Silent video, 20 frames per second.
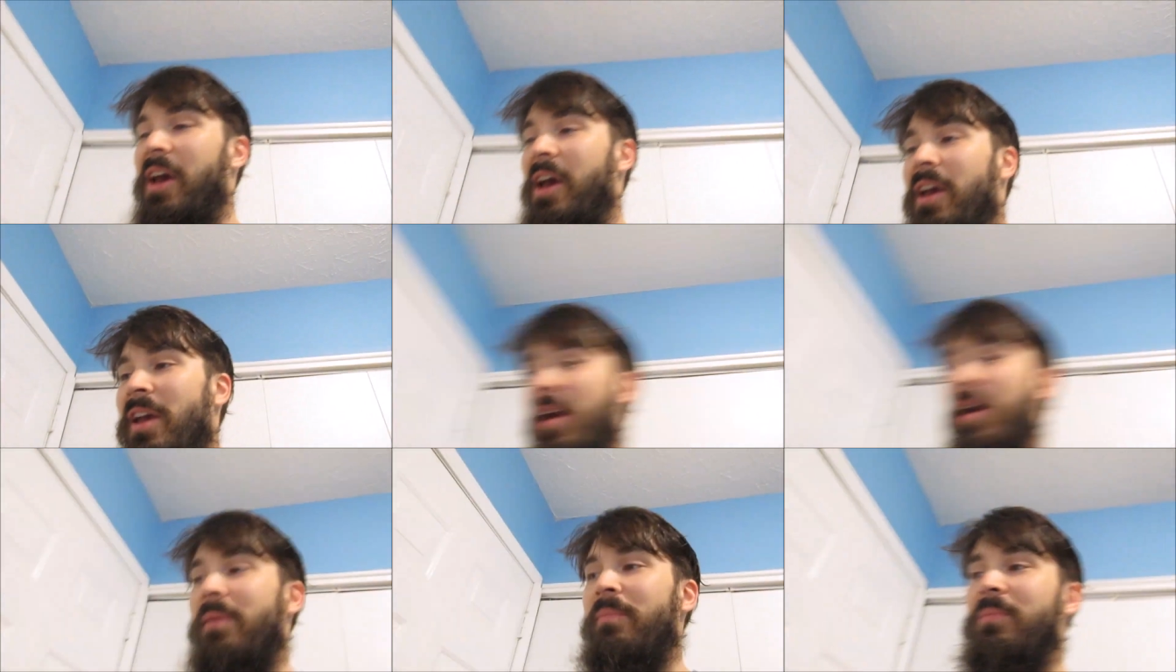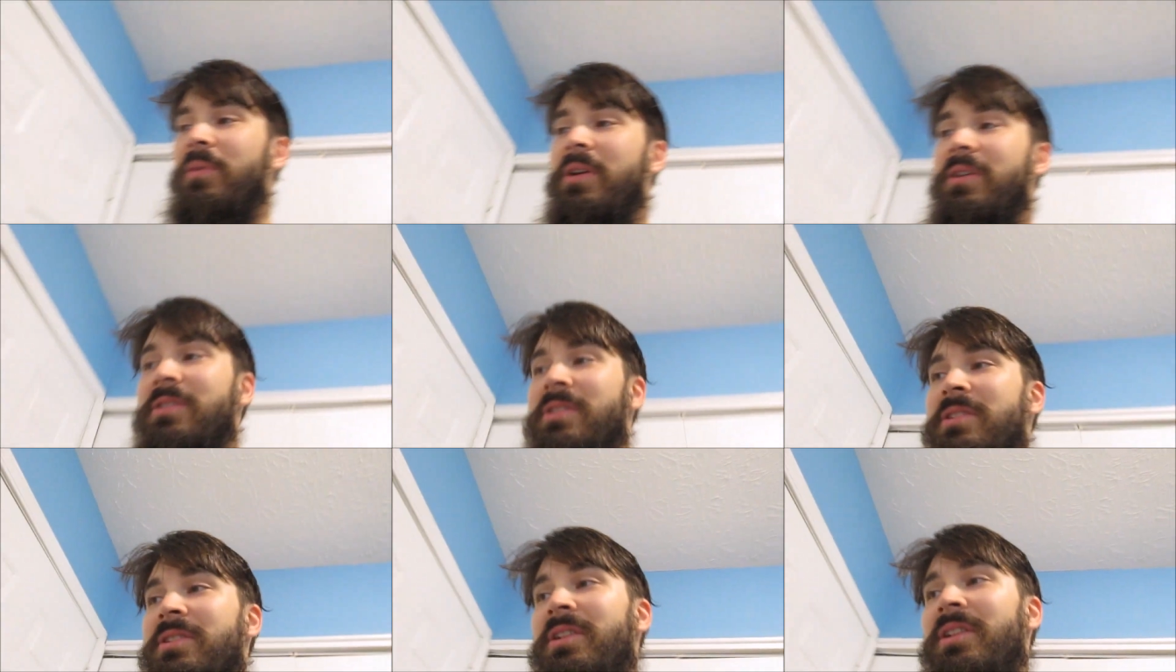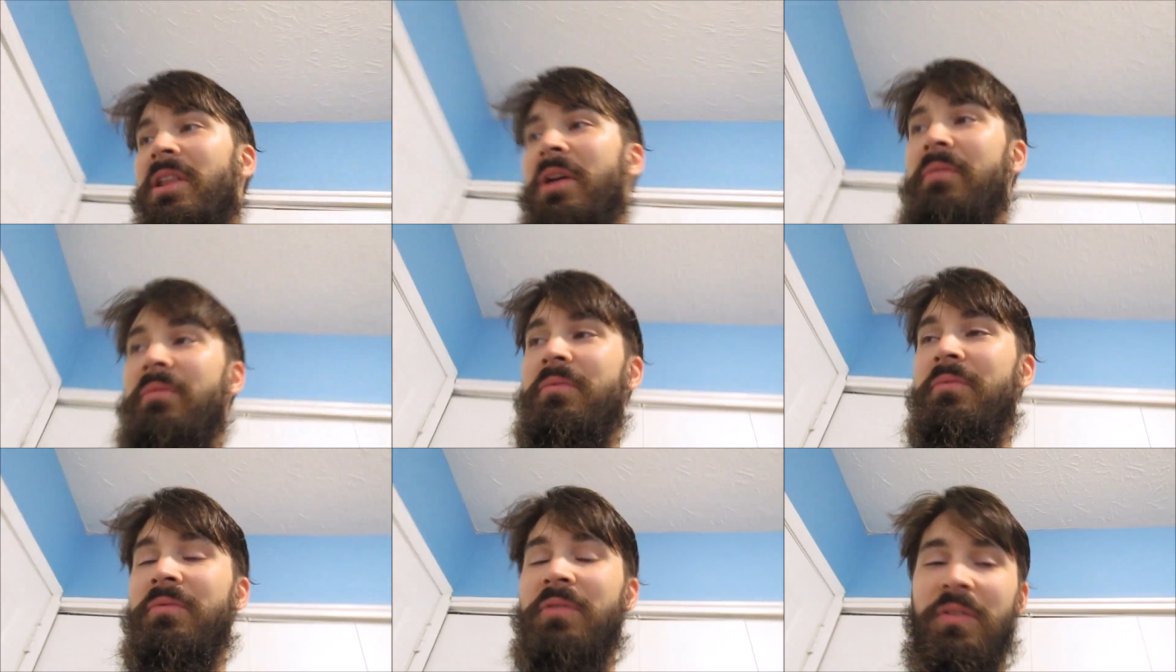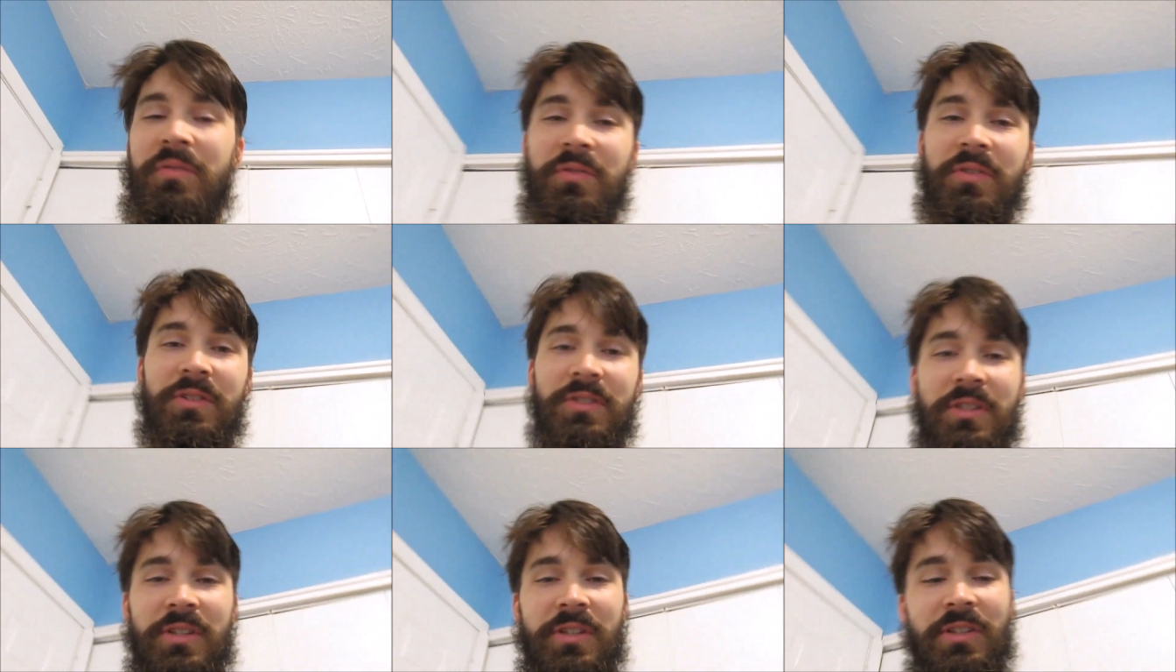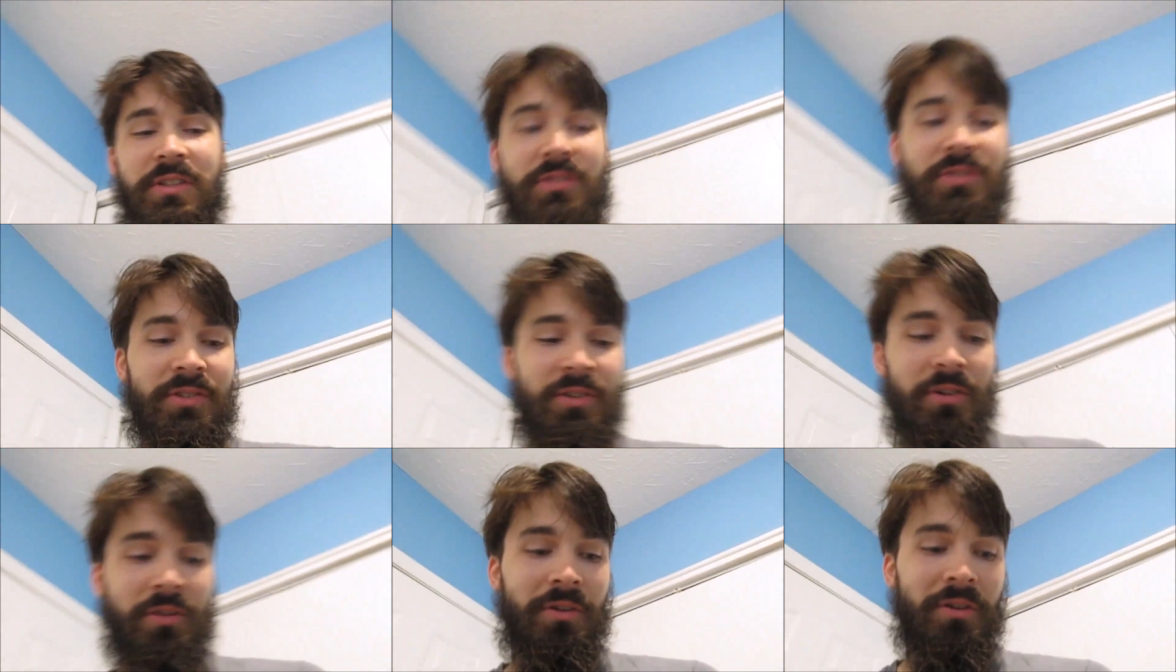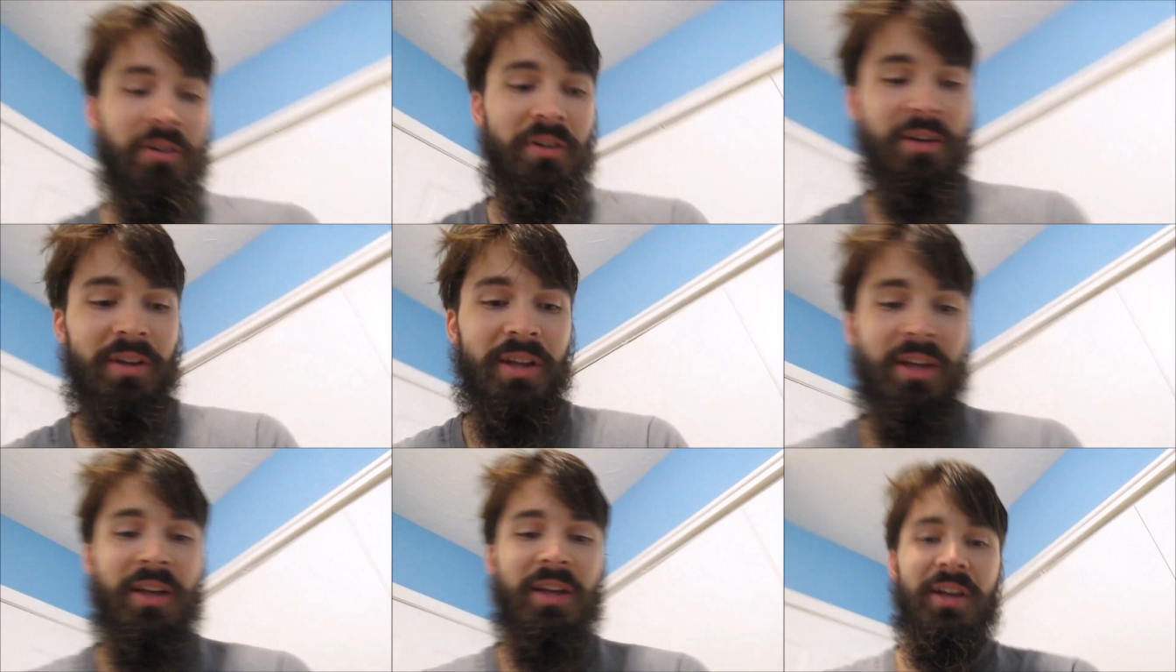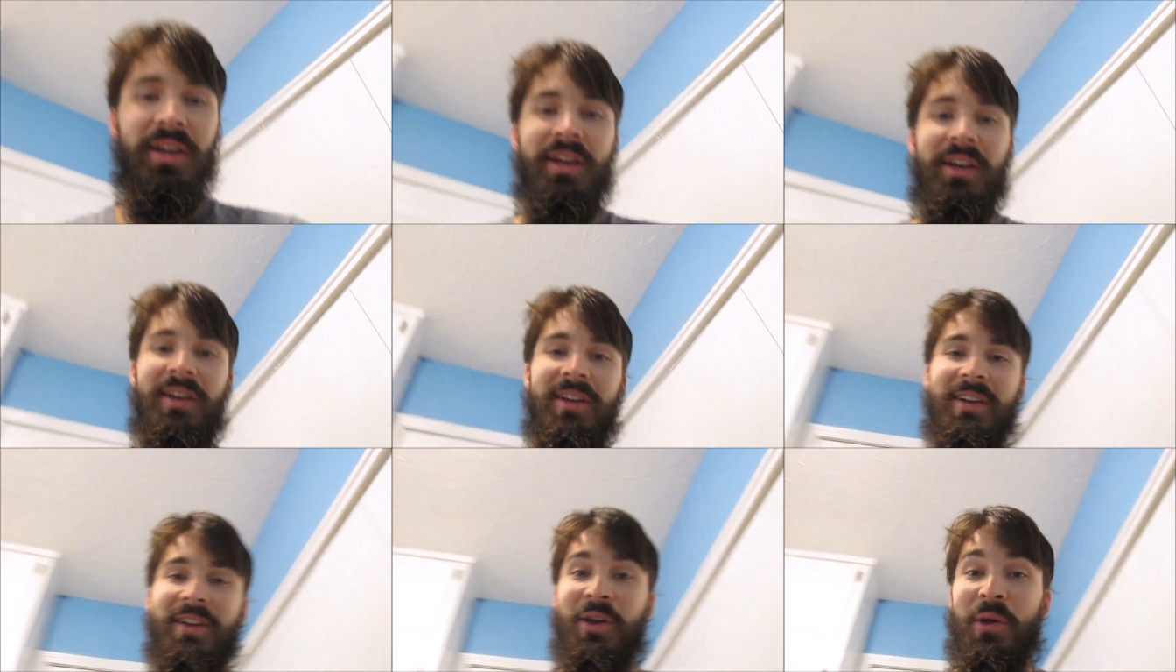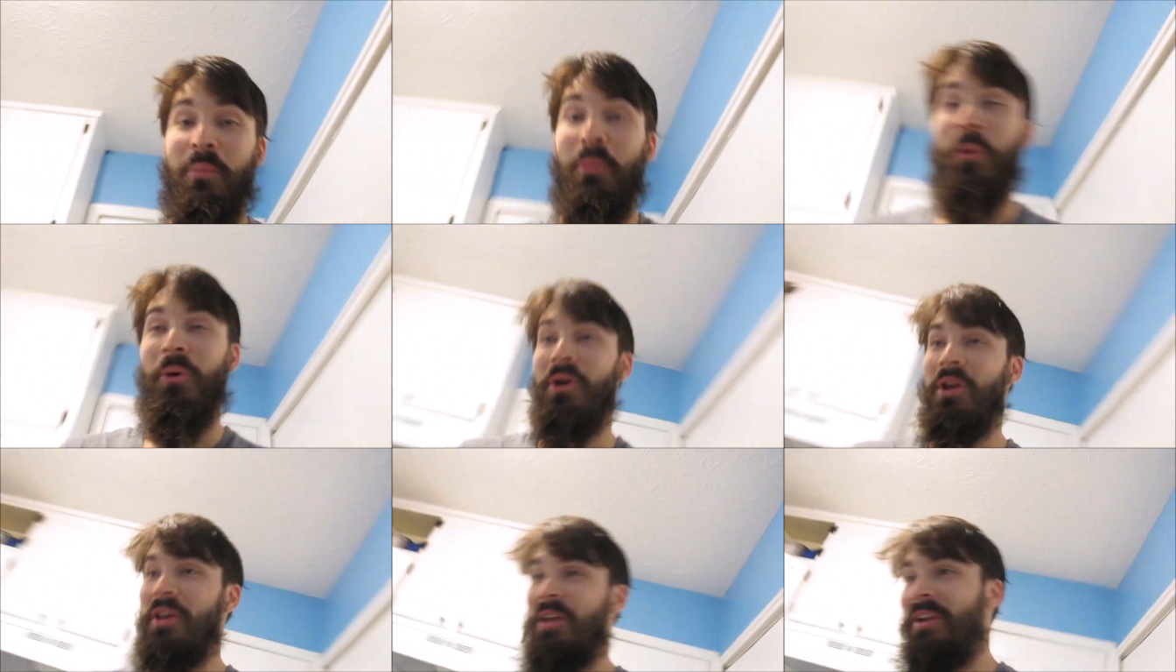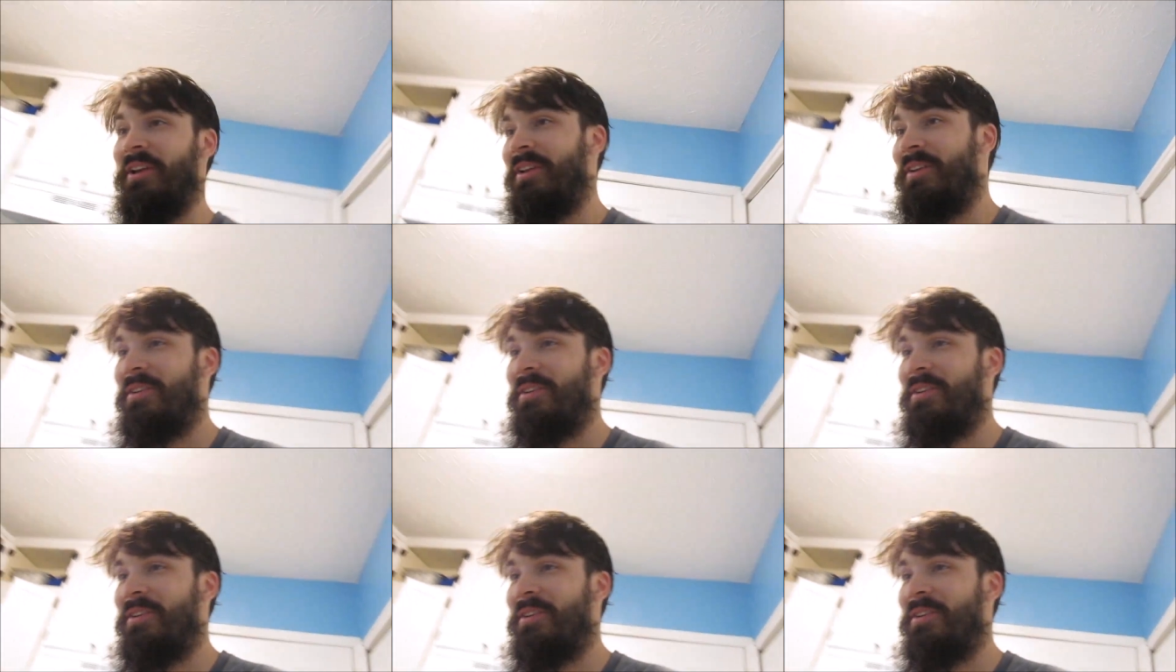AM because it's 11:56. So, good morning,